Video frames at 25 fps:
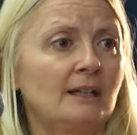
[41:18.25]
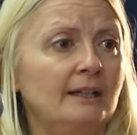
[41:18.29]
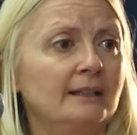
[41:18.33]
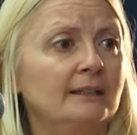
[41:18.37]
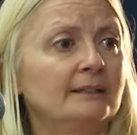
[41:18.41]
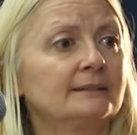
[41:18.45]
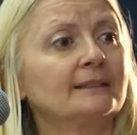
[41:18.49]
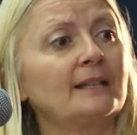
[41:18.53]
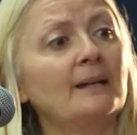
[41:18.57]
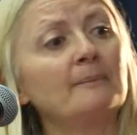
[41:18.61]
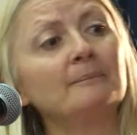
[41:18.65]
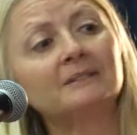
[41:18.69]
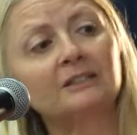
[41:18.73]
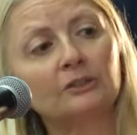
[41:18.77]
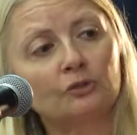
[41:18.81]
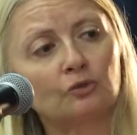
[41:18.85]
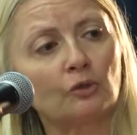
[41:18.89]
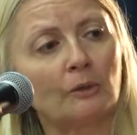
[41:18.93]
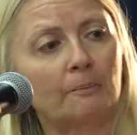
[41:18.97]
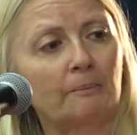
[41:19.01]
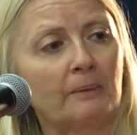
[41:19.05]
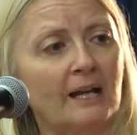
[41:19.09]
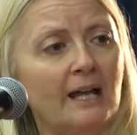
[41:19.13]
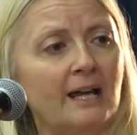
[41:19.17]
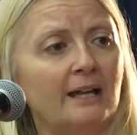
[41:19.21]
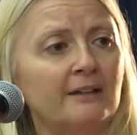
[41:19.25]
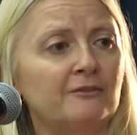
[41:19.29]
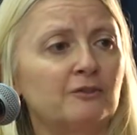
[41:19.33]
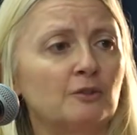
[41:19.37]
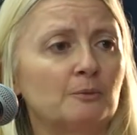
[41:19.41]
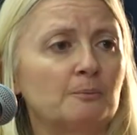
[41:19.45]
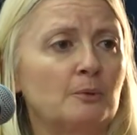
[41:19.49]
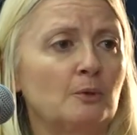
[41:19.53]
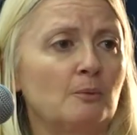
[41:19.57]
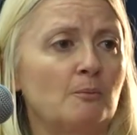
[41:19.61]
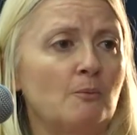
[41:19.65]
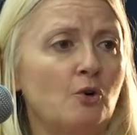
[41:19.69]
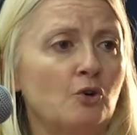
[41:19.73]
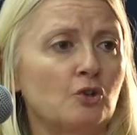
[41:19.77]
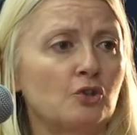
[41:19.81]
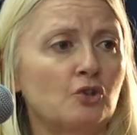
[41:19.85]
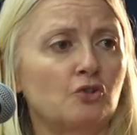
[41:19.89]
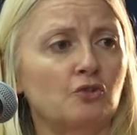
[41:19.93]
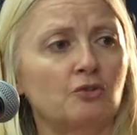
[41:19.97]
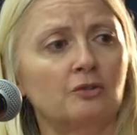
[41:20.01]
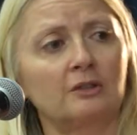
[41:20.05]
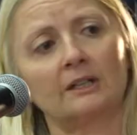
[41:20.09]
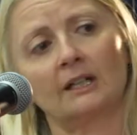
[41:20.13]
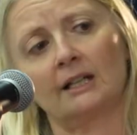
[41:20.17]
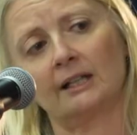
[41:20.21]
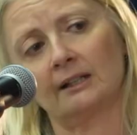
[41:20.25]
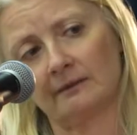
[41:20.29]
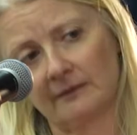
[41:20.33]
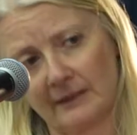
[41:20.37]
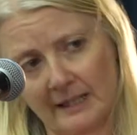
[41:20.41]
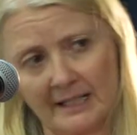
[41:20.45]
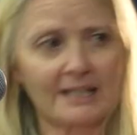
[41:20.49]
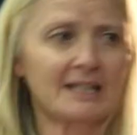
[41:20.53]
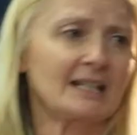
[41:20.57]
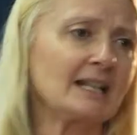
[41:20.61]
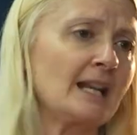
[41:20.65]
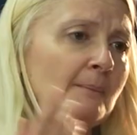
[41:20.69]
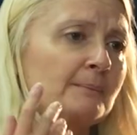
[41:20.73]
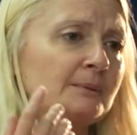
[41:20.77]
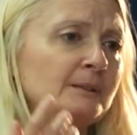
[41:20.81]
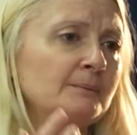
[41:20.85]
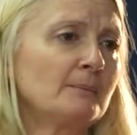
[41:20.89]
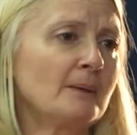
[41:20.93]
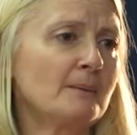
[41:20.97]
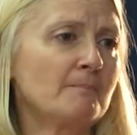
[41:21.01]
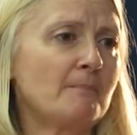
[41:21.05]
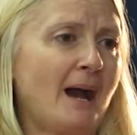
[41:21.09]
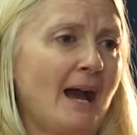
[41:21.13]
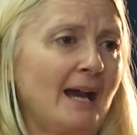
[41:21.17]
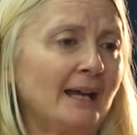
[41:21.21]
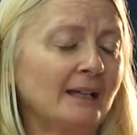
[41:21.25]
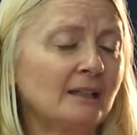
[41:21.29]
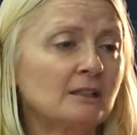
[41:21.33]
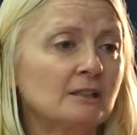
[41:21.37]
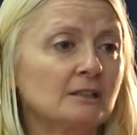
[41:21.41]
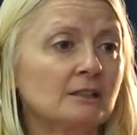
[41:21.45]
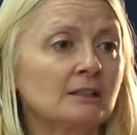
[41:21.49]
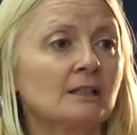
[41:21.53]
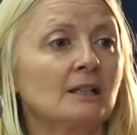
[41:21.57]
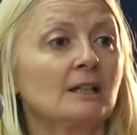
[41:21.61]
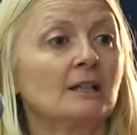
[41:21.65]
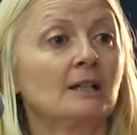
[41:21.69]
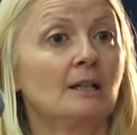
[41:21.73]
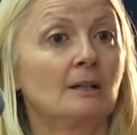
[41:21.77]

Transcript: I attempted to apply for promotion, and they slapped me back.